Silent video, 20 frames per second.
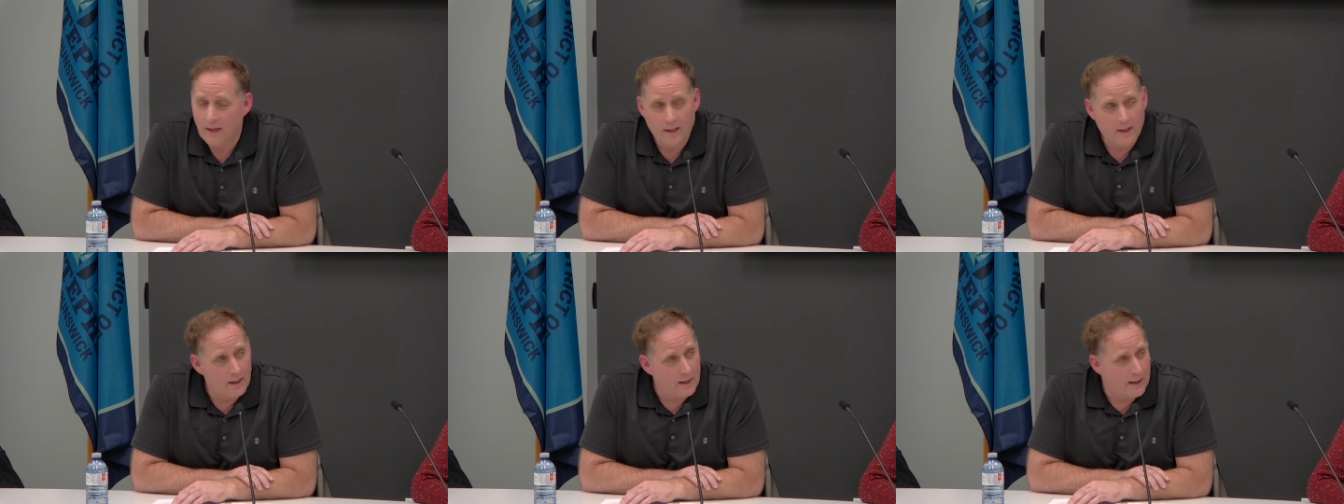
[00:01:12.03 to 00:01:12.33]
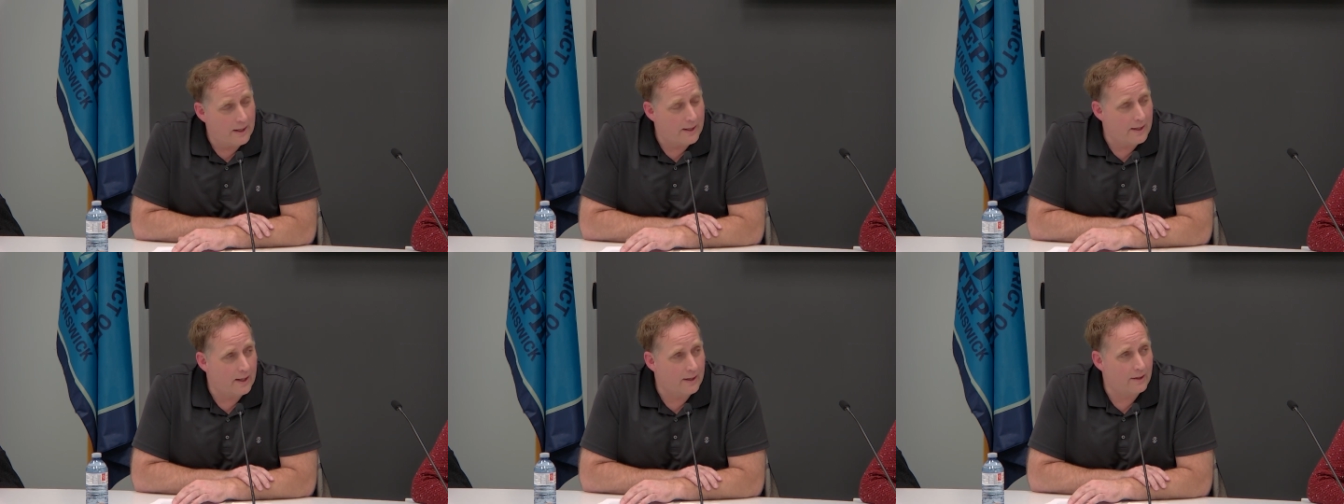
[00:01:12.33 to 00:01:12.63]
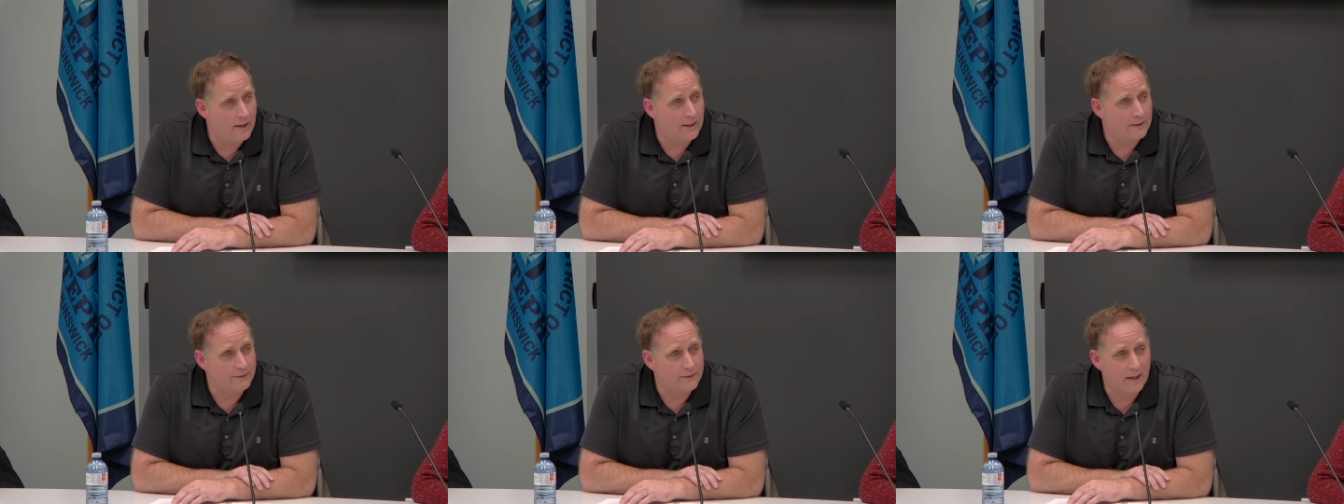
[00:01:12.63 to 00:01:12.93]
And I'd
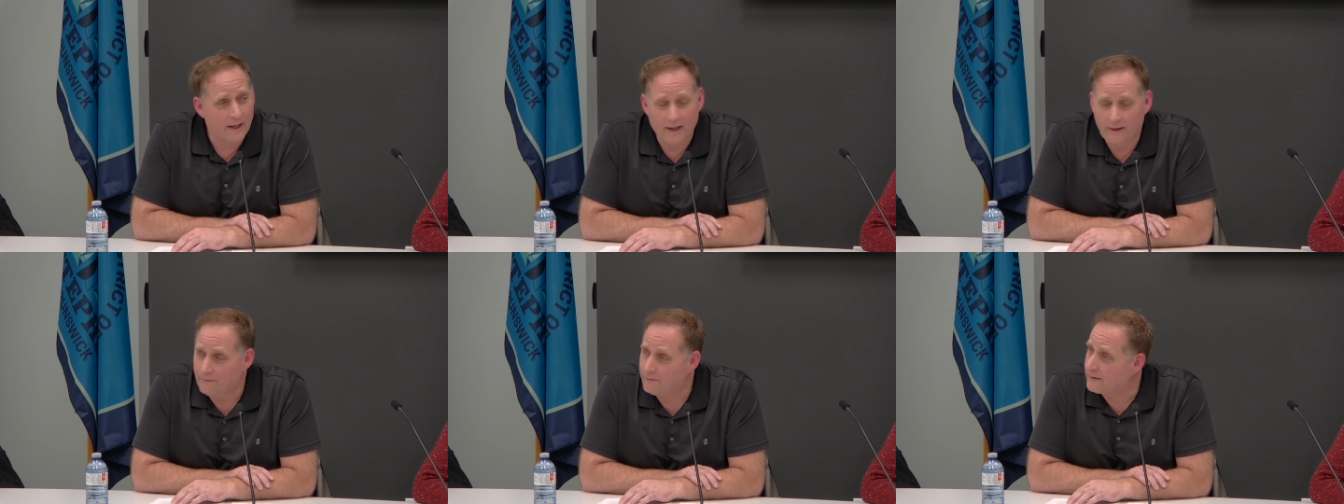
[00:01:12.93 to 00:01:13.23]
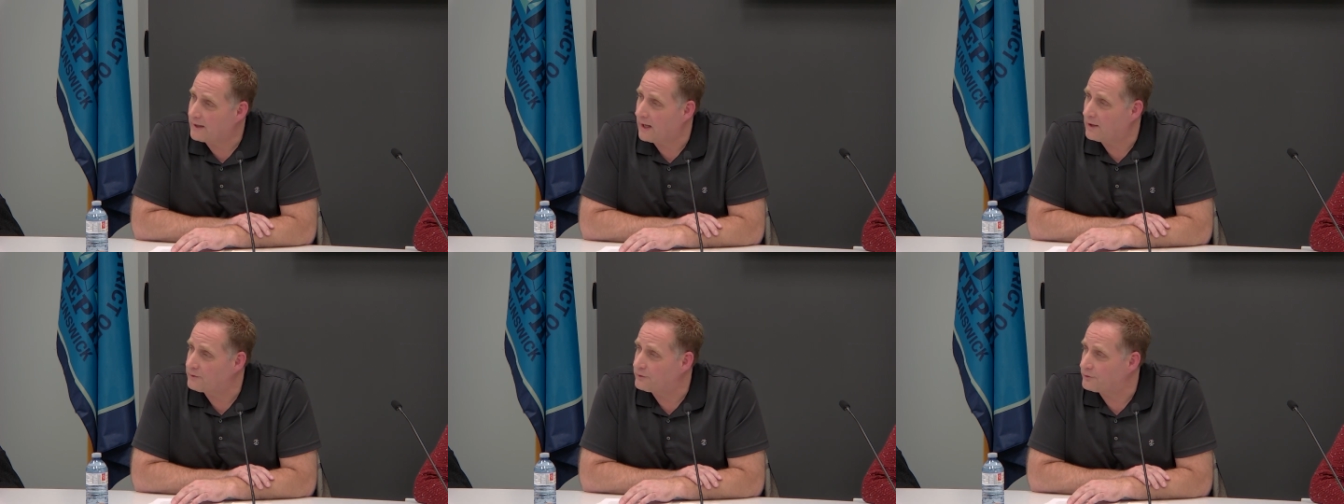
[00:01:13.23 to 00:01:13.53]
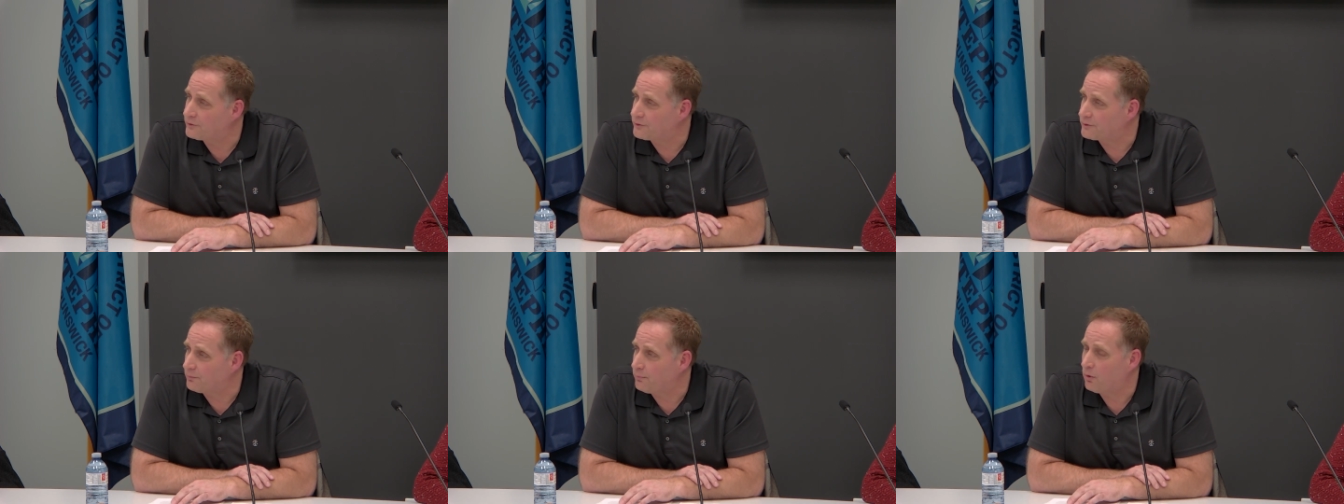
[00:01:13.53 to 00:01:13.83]
like to have council's
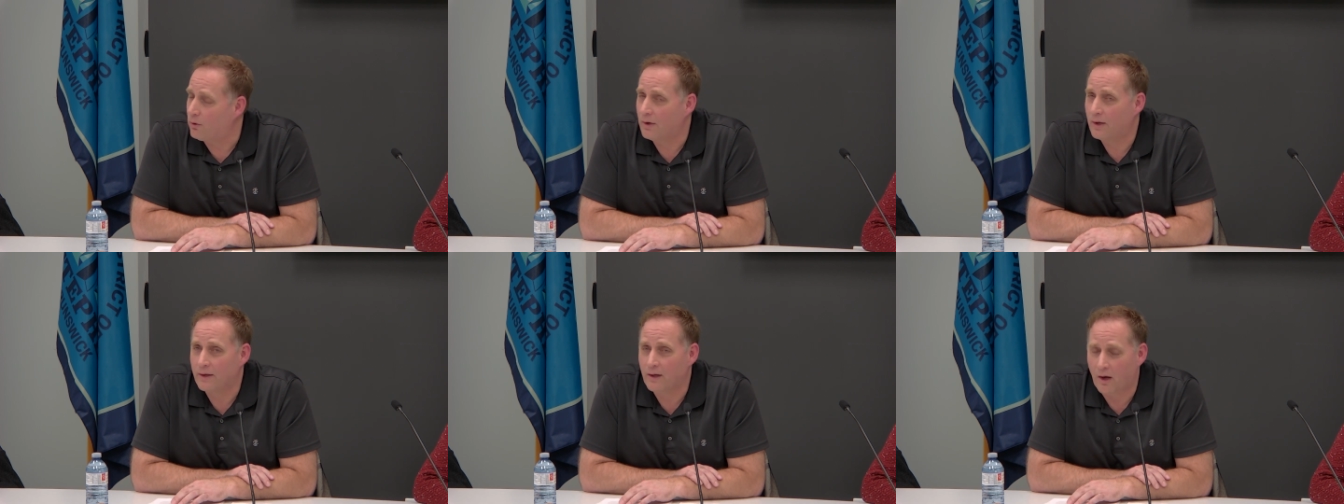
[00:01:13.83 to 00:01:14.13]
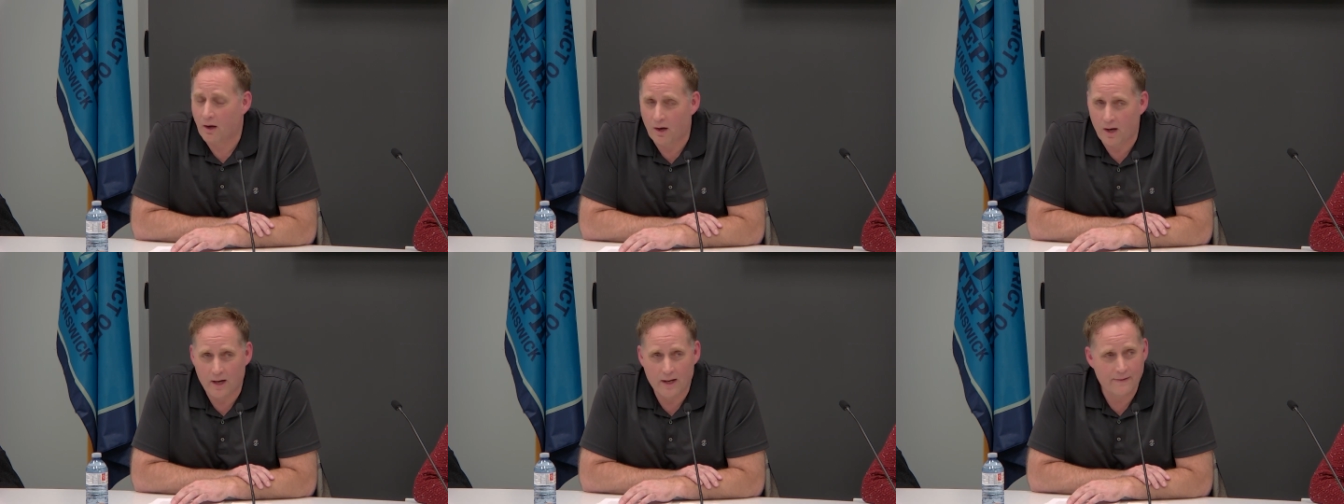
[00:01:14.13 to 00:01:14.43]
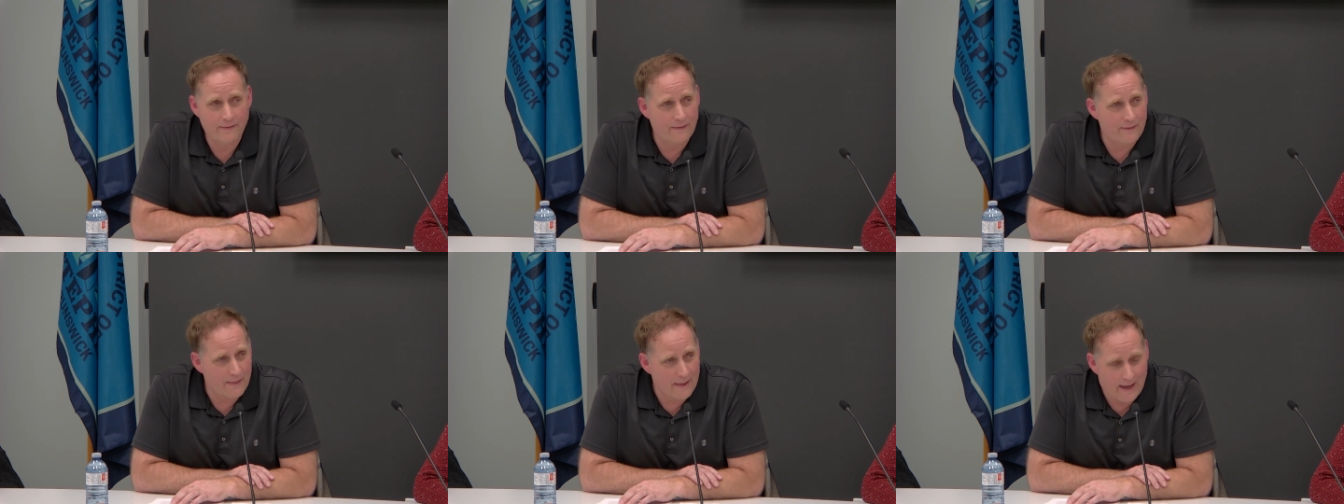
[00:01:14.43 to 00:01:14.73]
support
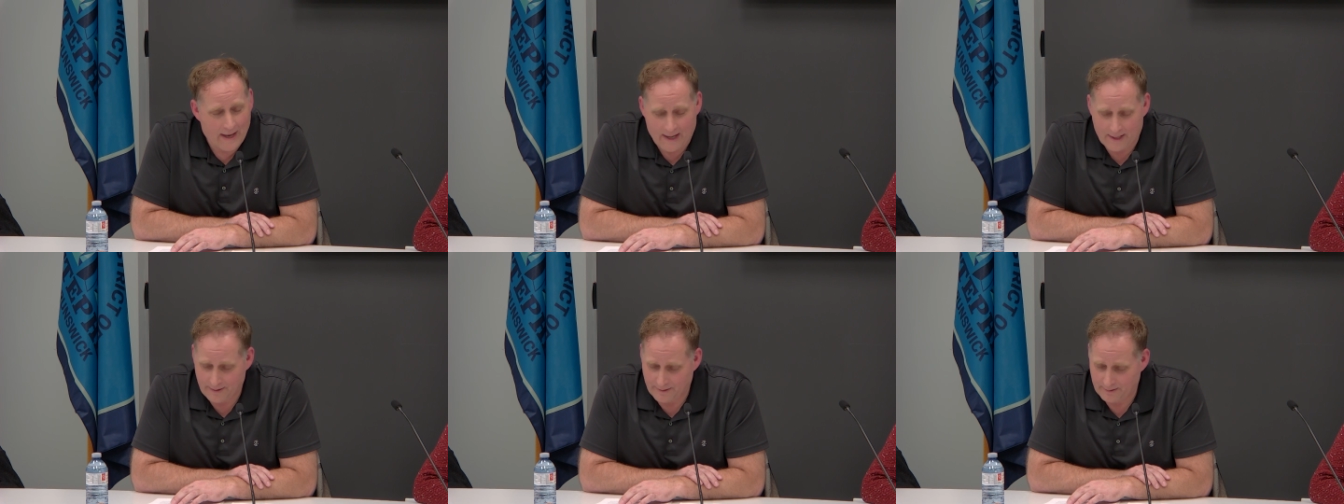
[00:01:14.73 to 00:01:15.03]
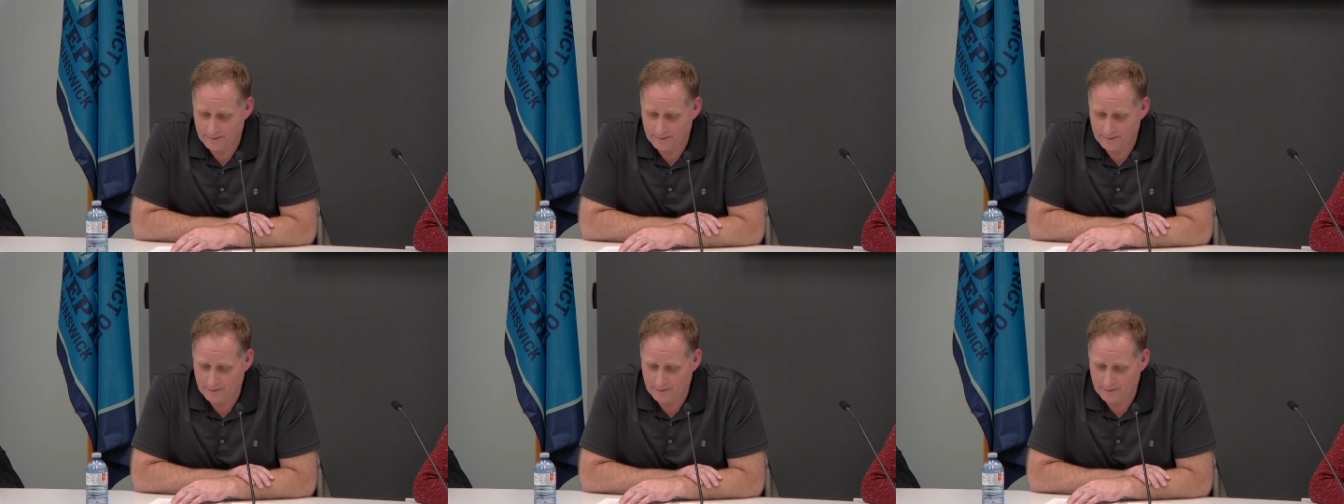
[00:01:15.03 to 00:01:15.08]
on that.